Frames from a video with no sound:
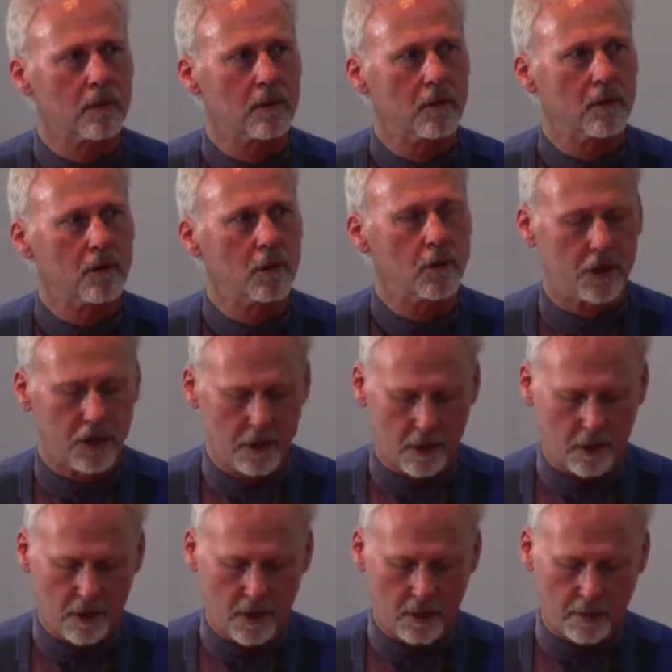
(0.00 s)
who's in
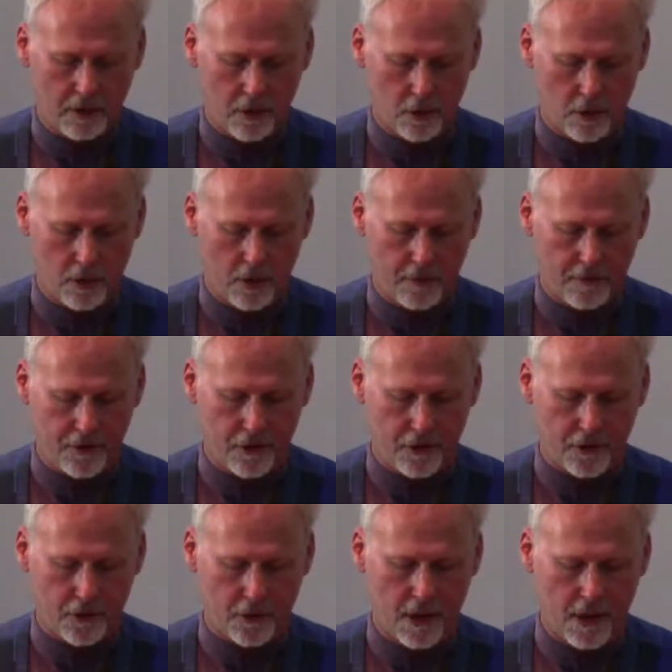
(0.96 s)
some sort of
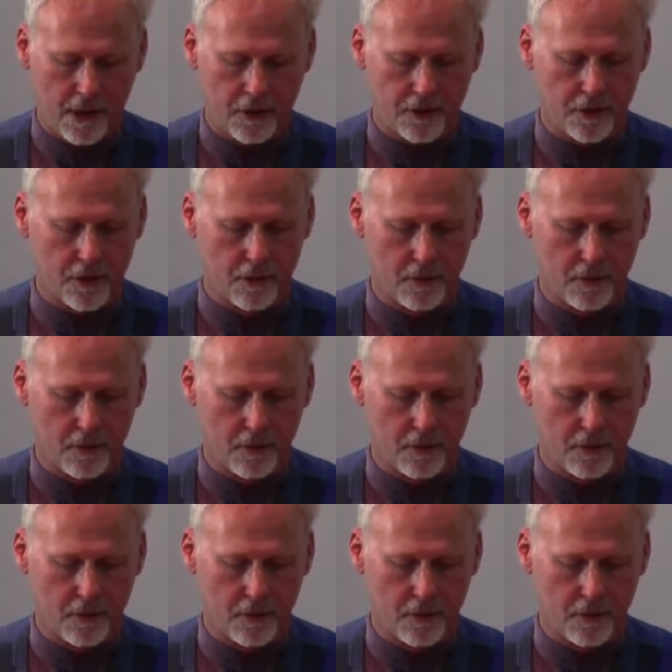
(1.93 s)
distress.